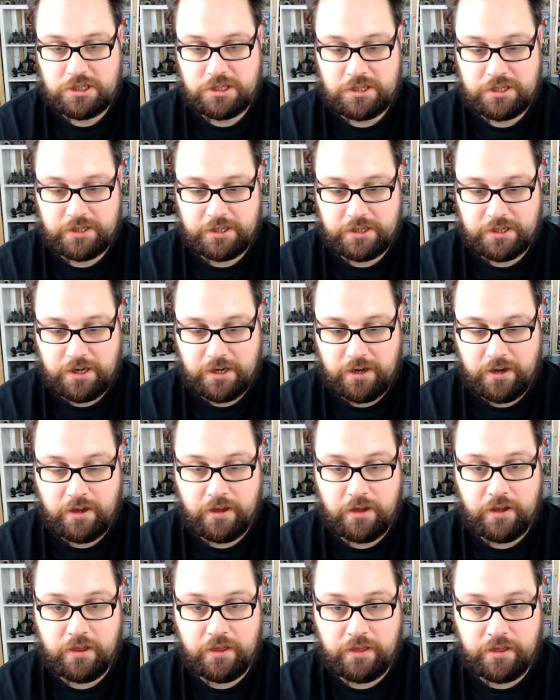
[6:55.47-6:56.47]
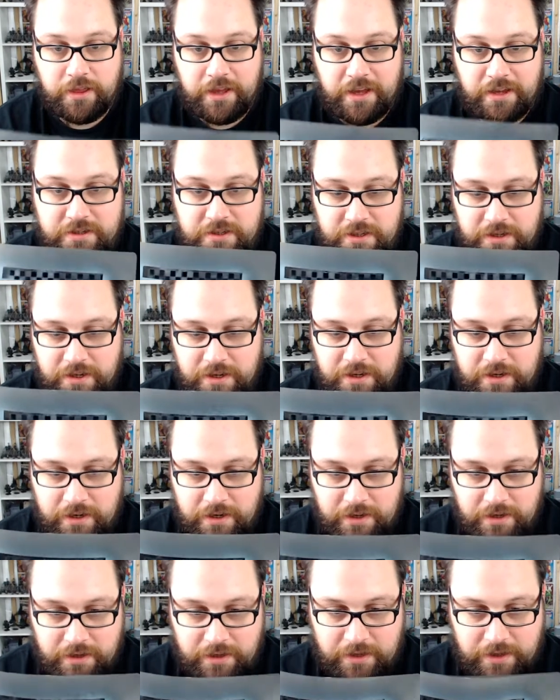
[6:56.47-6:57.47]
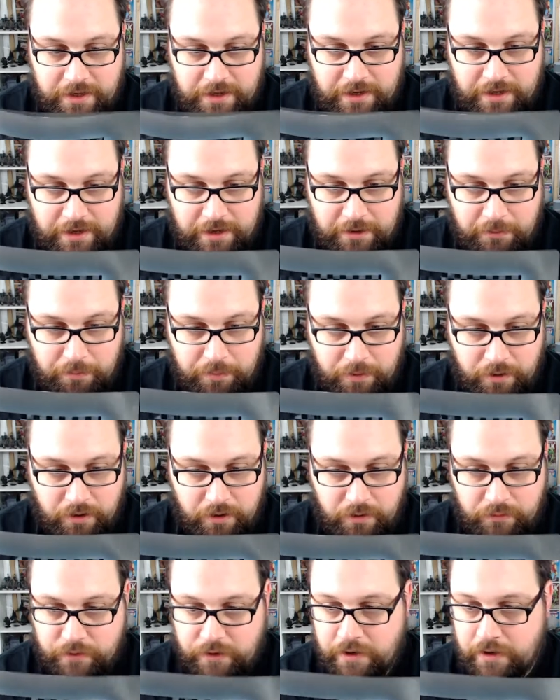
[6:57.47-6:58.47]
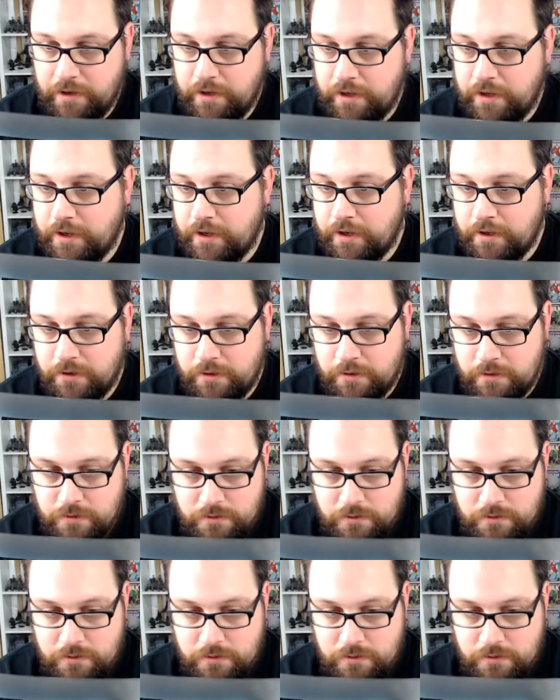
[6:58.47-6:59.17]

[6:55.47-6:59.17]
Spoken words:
like that. They lay perfectly